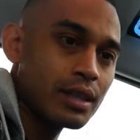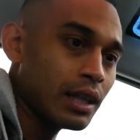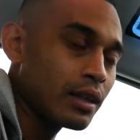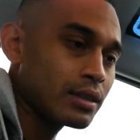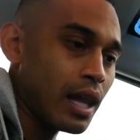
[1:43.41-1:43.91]
It
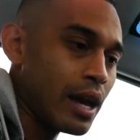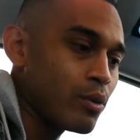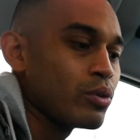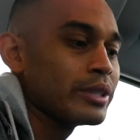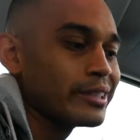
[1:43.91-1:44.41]
looks like
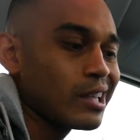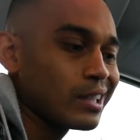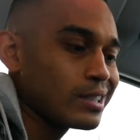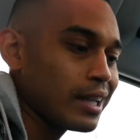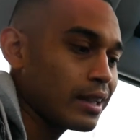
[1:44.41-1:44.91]
Ruiz is going
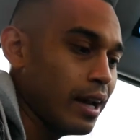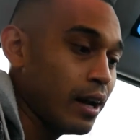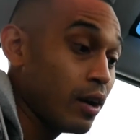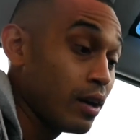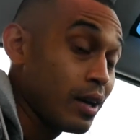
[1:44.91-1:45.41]
to take the
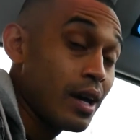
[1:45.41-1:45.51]
L,